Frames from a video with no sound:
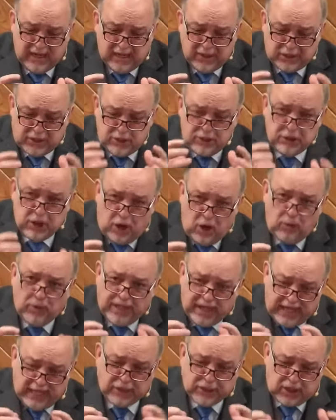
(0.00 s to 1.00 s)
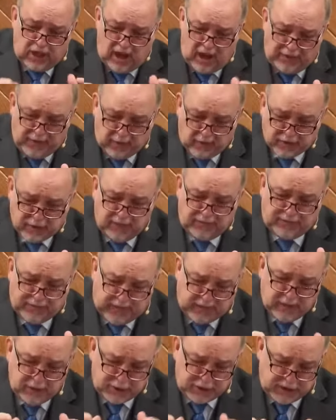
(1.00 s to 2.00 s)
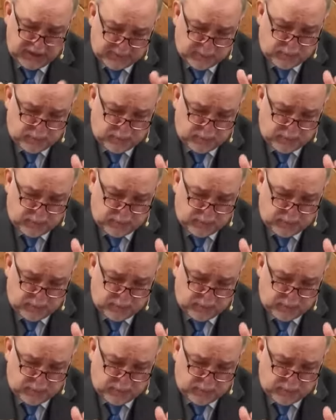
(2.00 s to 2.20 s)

to know each other, to fellowship